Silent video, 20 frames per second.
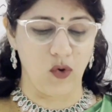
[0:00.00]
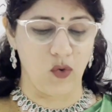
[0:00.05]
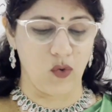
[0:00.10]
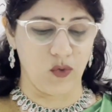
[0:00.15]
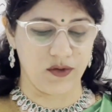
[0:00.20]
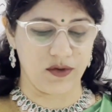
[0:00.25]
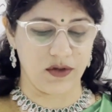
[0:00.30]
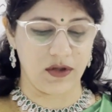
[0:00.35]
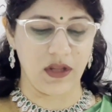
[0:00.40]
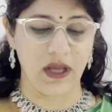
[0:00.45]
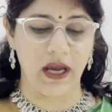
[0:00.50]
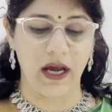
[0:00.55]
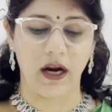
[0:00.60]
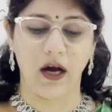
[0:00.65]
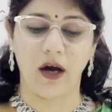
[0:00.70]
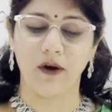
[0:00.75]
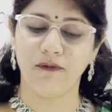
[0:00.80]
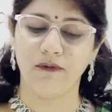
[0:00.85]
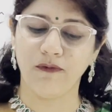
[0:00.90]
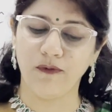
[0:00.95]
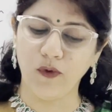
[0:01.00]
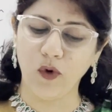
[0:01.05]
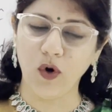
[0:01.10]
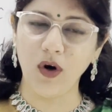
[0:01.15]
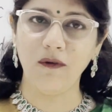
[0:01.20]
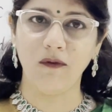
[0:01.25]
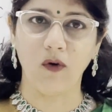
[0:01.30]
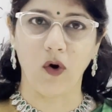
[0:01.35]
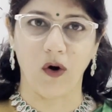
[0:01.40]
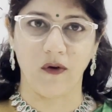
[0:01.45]
closed. There are
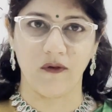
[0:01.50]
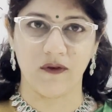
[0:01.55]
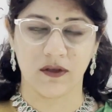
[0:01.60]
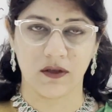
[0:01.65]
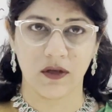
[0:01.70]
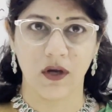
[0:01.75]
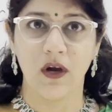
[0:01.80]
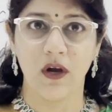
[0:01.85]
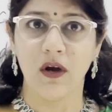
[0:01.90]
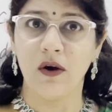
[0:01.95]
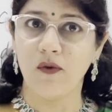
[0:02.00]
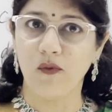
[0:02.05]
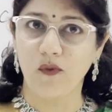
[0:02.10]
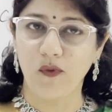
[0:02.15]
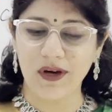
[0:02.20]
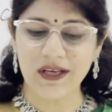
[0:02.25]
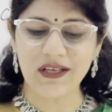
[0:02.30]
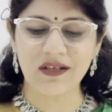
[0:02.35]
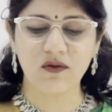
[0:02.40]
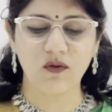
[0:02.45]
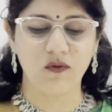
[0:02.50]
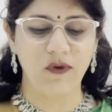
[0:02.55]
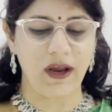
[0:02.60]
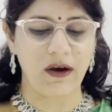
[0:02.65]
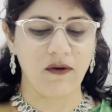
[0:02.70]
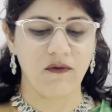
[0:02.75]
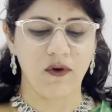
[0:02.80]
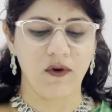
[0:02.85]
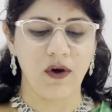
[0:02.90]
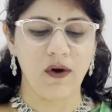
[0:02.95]
4 valves.
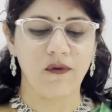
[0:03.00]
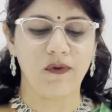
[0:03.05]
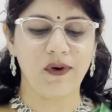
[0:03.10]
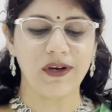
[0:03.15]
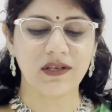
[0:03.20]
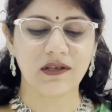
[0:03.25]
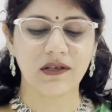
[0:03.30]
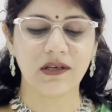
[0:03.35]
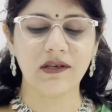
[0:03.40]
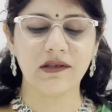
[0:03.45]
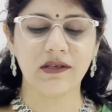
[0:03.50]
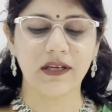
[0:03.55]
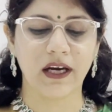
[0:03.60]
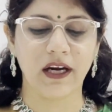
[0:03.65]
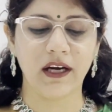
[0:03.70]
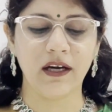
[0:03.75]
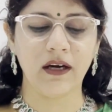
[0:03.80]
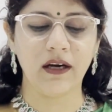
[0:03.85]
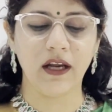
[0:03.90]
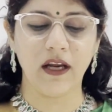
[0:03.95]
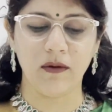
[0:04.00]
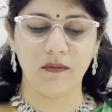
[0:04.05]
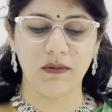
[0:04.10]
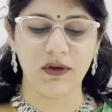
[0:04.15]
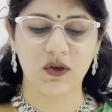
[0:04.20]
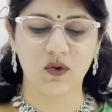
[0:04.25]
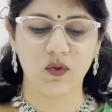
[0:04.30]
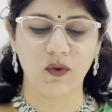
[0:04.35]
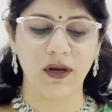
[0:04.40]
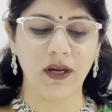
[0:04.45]
First and second in
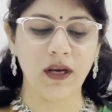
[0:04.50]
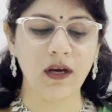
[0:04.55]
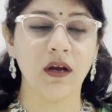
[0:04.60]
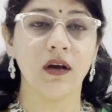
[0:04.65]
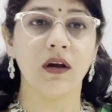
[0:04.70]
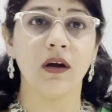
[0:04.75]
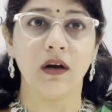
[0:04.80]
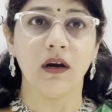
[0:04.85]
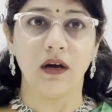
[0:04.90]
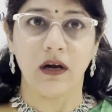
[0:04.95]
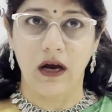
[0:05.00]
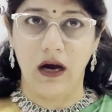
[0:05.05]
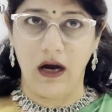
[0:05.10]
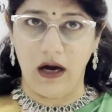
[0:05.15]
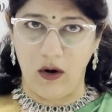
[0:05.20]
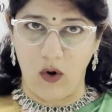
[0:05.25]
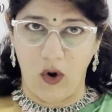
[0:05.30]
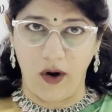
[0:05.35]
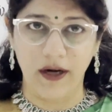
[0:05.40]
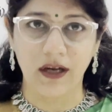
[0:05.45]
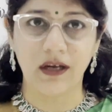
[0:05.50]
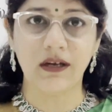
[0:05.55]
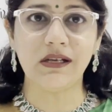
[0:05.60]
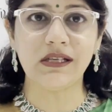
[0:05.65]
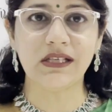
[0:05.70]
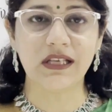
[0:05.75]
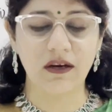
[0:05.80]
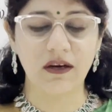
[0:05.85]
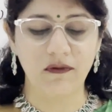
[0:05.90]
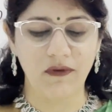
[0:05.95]
between
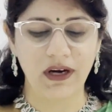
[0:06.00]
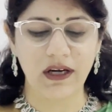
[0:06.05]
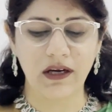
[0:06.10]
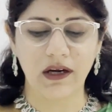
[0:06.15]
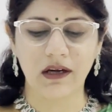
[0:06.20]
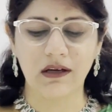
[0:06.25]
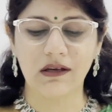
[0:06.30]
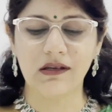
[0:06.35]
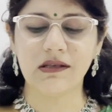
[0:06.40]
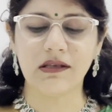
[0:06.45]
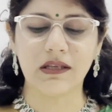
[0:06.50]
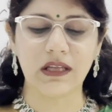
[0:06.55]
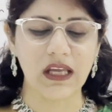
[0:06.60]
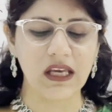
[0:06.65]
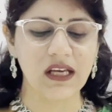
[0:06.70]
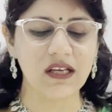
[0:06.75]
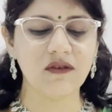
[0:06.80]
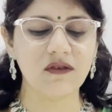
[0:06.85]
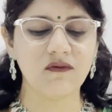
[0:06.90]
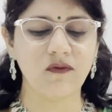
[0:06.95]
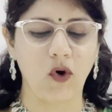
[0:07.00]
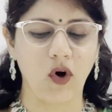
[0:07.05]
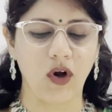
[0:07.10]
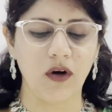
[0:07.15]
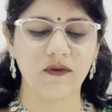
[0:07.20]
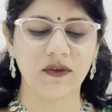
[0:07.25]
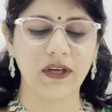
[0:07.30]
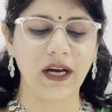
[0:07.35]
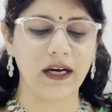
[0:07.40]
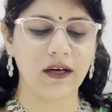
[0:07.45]
auricles and ventricles, these
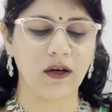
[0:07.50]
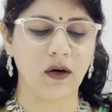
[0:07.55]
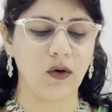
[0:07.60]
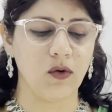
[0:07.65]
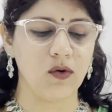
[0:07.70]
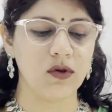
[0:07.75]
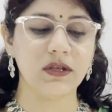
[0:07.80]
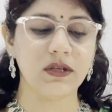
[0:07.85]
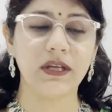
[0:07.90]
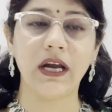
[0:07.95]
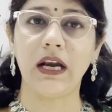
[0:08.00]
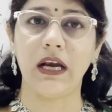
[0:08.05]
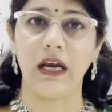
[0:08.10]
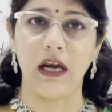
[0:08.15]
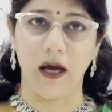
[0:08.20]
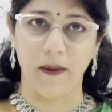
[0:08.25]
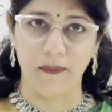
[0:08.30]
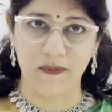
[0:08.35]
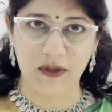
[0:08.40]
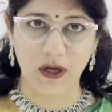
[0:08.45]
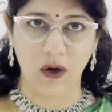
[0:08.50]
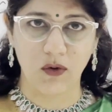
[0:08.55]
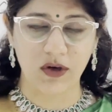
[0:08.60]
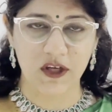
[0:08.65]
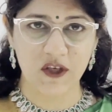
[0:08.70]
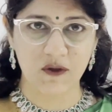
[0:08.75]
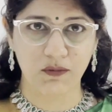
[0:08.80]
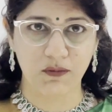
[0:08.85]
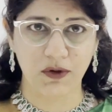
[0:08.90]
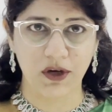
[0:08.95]
valves get closed, then lub
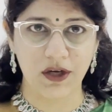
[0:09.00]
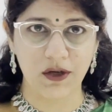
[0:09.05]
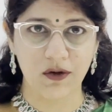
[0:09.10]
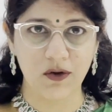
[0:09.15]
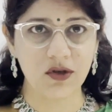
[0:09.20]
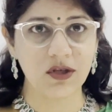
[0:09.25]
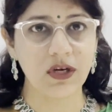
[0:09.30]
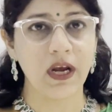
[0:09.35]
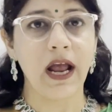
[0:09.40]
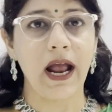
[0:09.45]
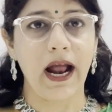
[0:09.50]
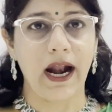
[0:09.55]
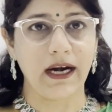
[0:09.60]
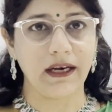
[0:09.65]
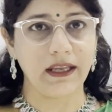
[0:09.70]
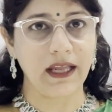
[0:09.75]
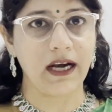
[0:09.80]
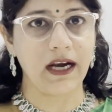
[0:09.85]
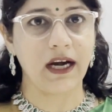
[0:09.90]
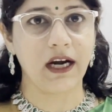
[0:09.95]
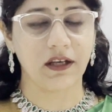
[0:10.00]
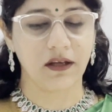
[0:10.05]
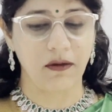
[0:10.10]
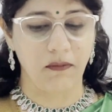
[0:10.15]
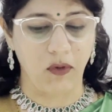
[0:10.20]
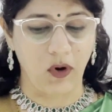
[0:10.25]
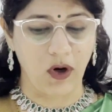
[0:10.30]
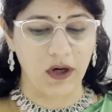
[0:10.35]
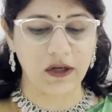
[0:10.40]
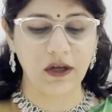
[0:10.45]
sound is produced, and then at the
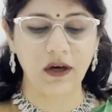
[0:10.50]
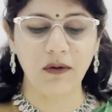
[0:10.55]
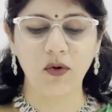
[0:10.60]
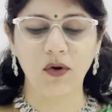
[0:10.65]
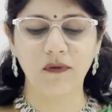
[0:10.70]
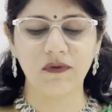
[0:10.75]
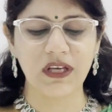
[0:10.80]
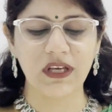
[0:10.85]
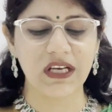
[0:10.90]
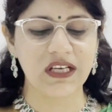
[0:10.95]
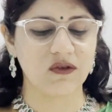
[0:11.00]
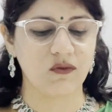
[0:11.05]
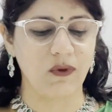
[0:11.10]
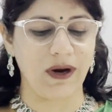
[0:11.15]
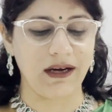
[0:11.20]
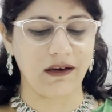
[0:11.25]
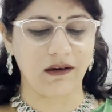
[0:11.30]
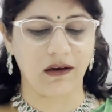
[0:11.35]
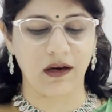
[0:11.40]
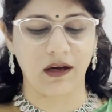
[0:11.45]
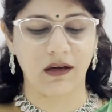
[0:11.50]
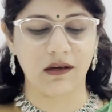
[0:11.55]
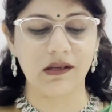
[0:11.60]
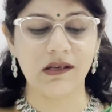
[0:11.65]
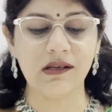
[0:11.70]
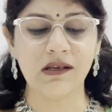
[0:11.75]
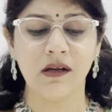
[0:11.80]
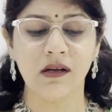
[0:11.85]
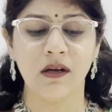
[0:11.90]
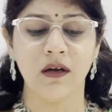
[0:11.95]
bottom of these
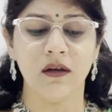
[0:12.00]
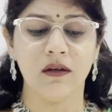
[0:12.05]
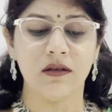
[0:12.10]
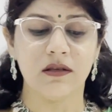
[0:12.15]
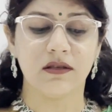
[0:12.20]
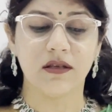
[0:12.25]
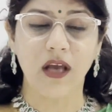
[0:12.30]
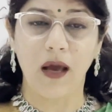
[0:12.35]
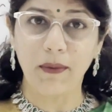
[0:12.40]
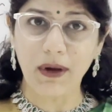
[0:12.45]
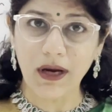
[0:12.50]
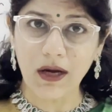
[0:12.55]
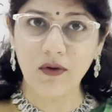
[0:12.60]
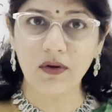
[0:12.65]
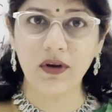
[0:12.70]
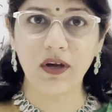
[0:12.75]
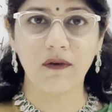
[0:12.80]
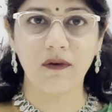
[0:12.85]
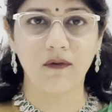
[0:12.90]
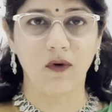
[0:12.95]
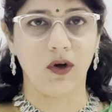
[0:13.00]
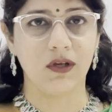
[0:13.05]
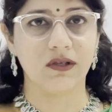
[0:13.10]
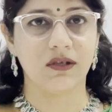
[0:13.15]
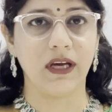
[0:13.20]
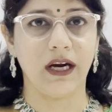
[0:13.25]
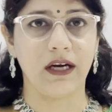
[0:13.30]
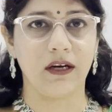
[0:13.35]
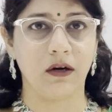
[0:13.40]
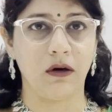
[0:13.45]
ventricles, semilunar
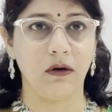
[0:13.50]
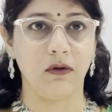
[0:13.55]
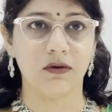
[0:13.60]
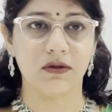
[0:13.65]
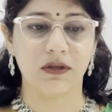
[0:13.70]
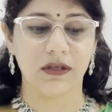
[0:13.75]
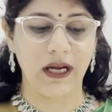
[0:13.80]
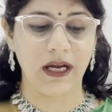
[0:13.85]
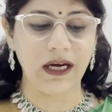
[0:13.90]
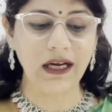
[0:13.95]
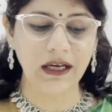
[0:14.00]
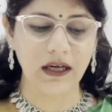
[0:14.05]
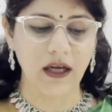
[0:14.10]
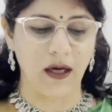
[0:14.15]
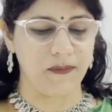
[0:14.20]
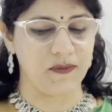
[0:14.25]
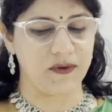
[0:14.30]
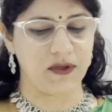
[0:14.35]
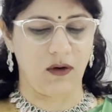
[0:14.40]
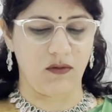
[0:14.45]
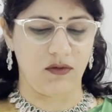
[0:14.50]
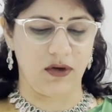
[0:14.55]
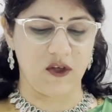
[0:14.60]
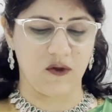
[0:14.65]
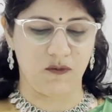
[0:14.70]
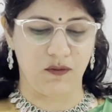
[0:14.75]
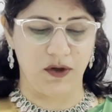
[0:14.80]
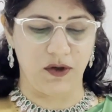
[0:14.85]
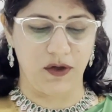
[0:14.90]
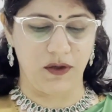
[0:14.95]
valves get closed, then dub sound
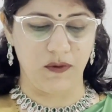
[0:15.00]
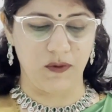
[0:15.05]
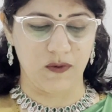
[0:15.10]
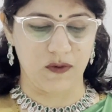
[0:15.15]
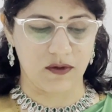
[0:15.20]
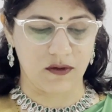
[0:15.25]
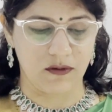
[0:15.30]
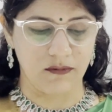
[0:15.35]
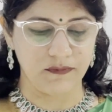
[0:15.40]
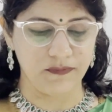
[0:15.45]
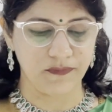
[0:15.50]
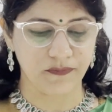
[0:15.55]
is produced.